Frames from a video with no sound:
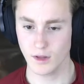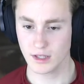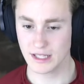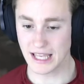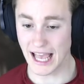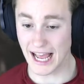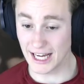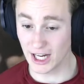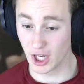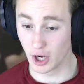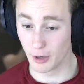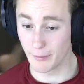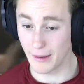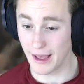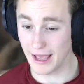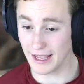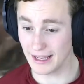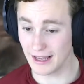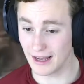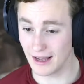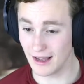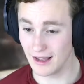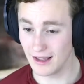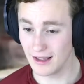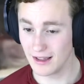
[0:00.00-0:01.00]
Kenny
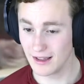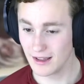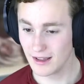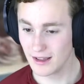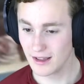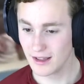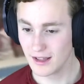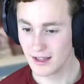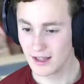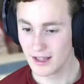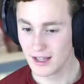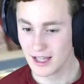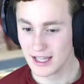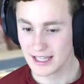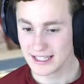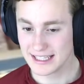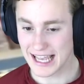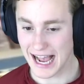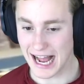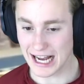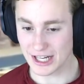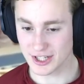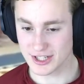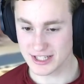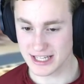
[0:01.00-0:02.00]
Omega
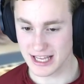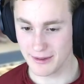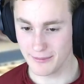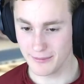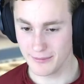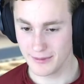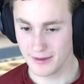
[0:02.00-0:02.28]
catches him.